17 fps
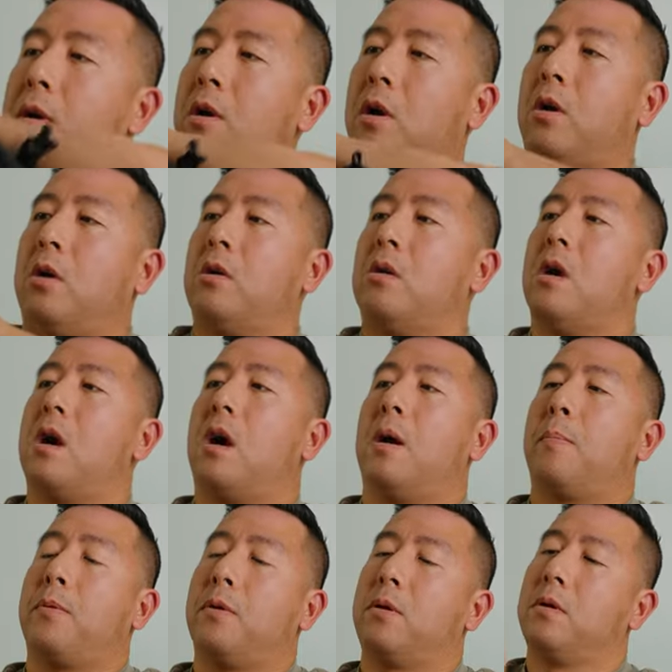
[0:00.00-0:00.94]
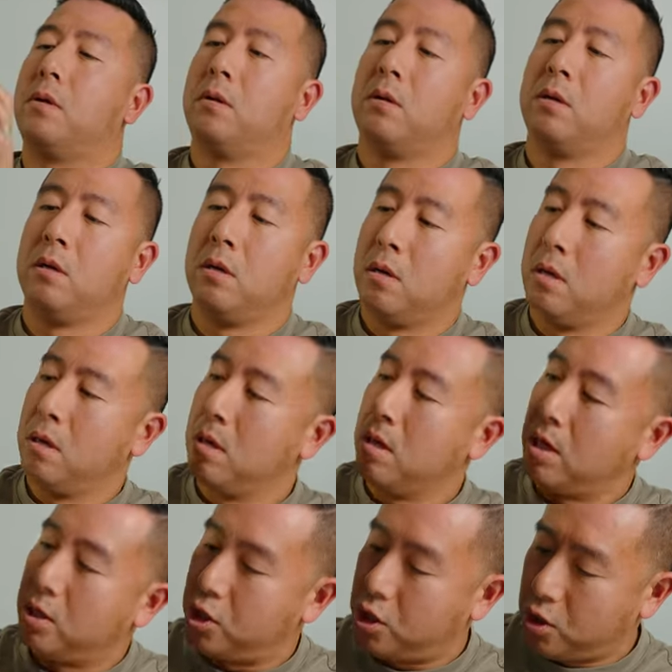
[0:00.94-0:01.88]
her up
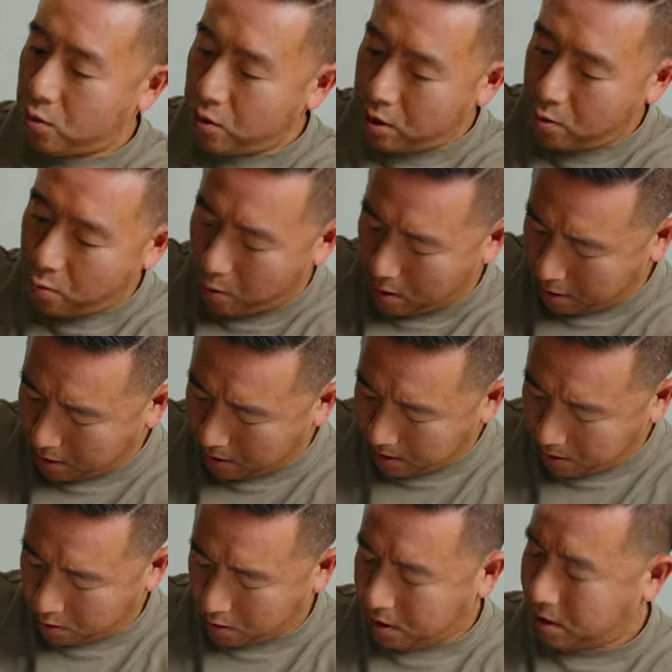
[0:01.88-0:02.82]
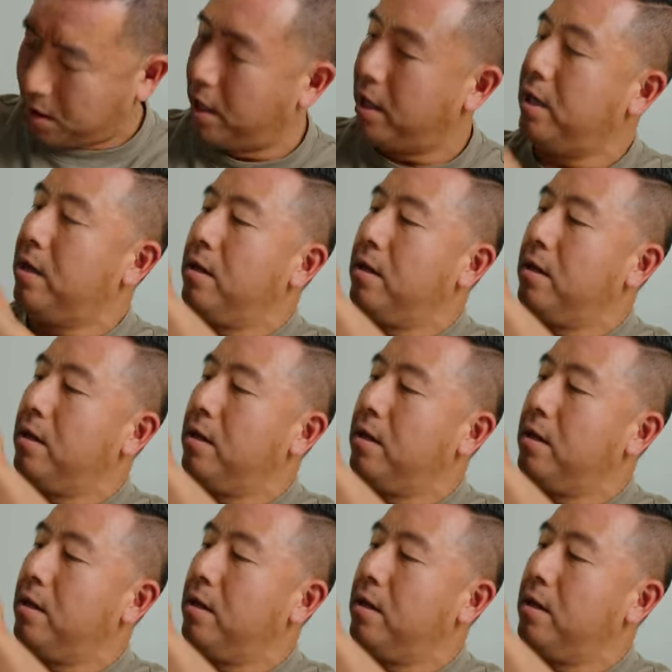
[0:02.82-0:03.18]
and show you what this looks like.